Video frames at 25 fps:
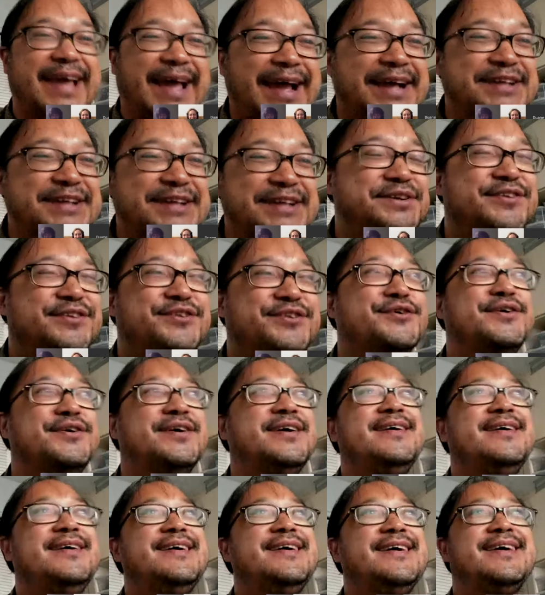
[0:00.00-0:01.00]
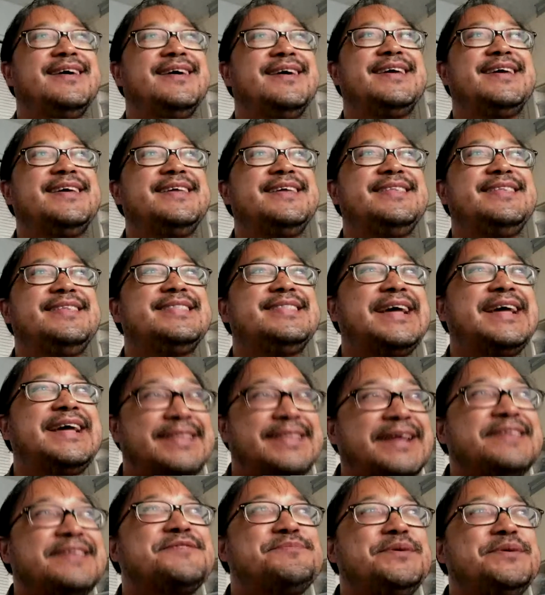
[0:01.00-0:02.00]
where all the action is. So
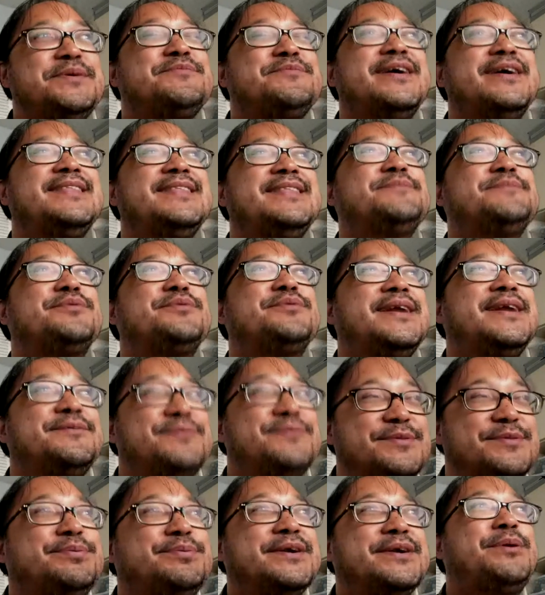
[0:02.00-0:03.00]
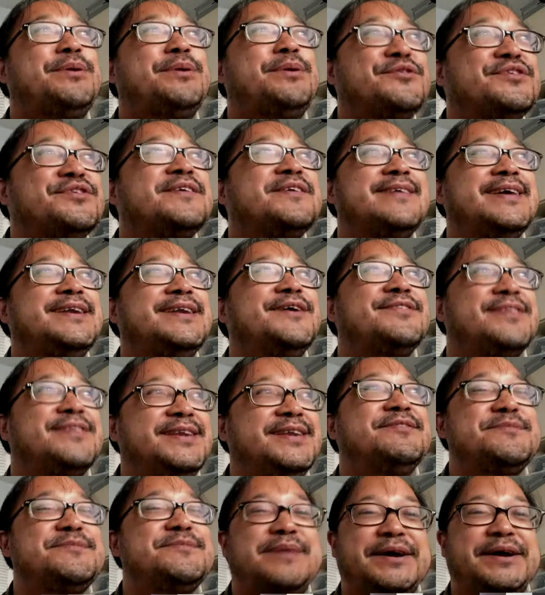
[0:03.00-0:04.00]
that's been very liberating with posting
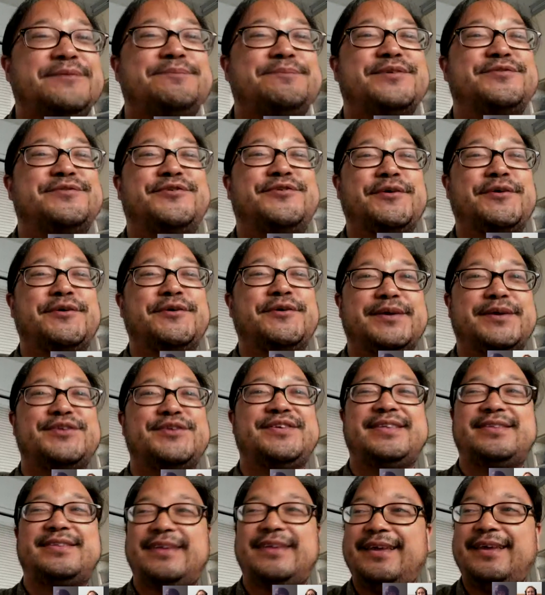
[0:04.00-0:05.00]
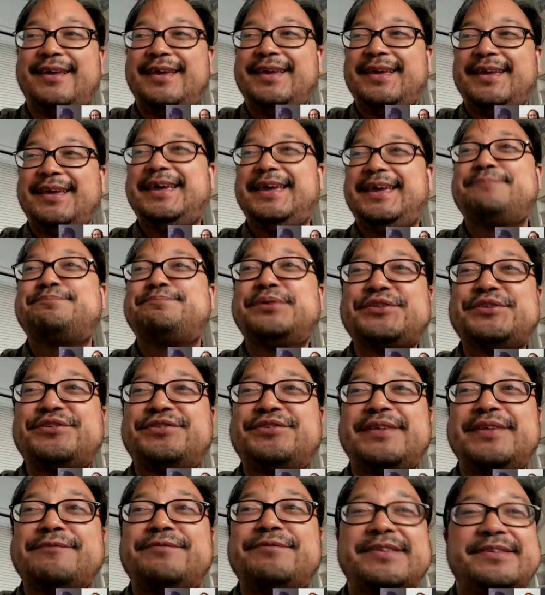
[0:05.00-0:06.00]
videos and even my own performing, because
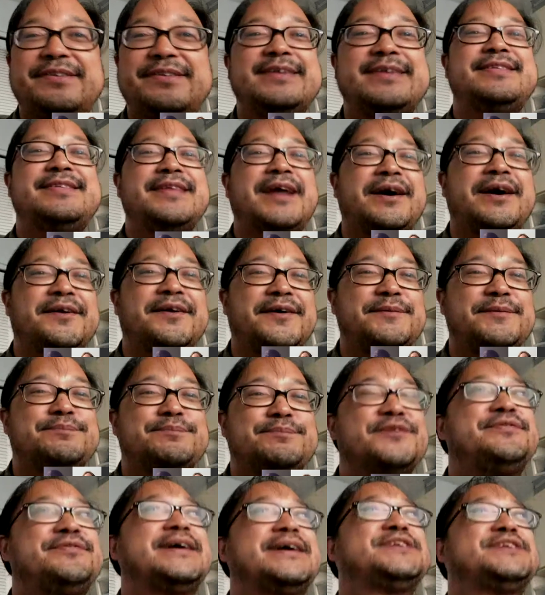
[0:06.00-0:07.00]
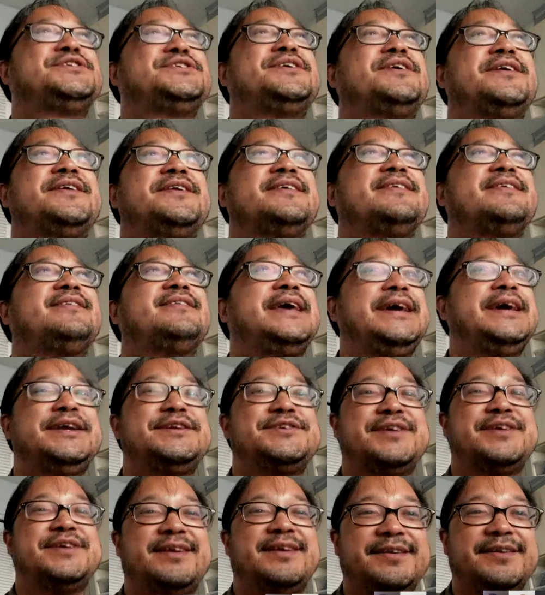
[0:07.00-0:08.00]
it puts the emphasis not on perfection on a
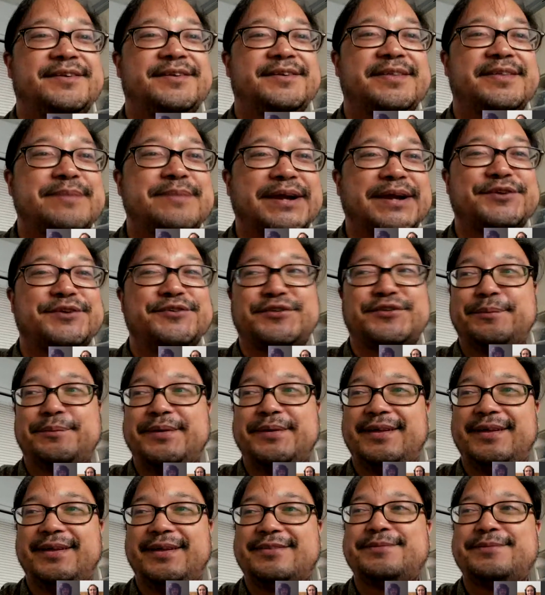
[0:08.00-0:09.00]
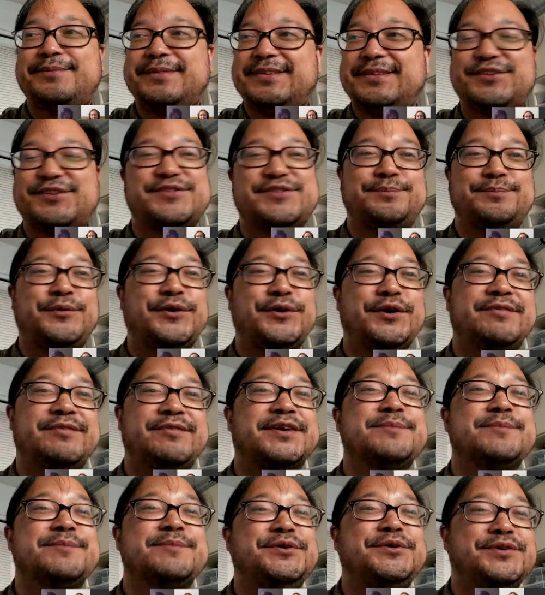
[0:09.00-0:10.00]
stage and under the microscope. It's just
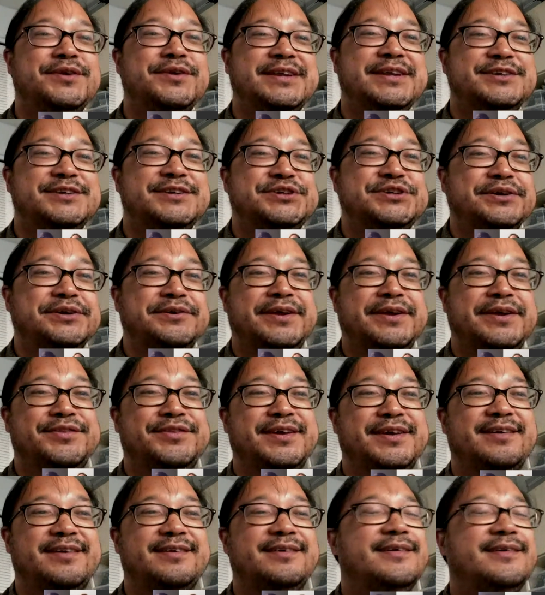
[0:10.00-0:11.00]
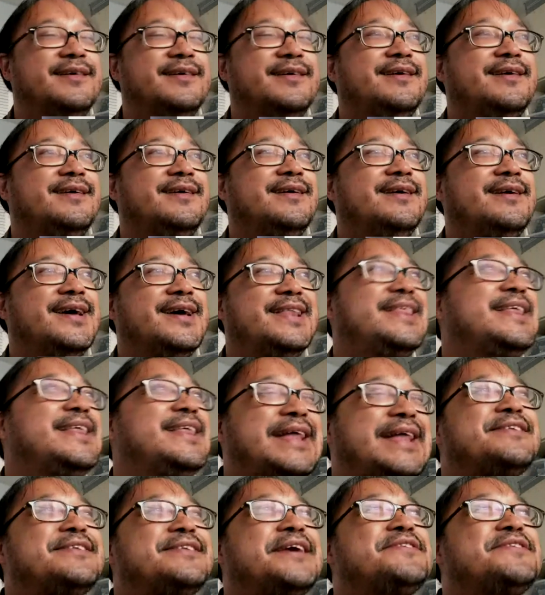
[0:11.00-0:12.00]
more of a community sharing thing.
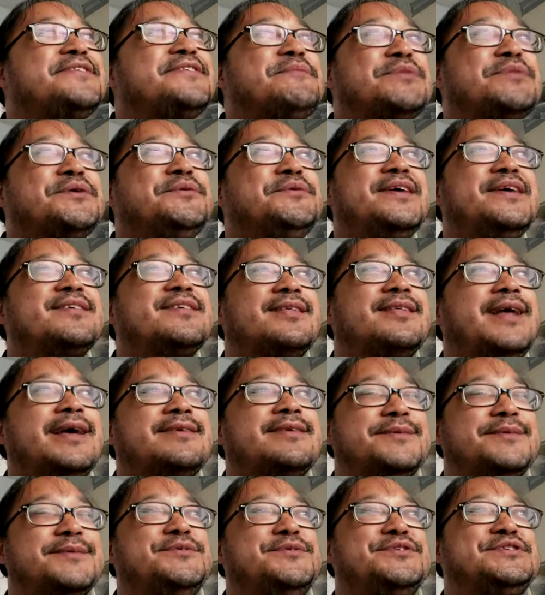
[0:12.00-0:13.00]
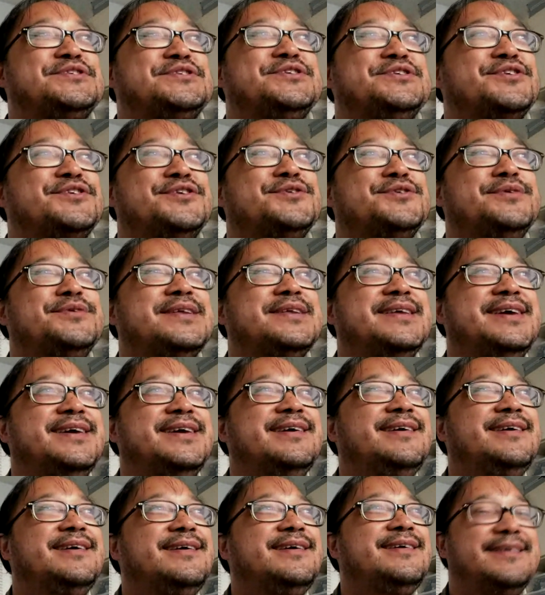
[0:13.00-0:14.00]
That's something we as classical musicians could
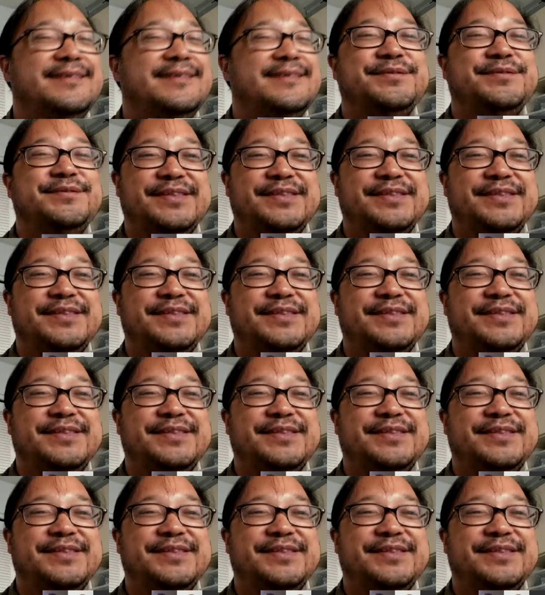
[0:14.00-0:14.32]
really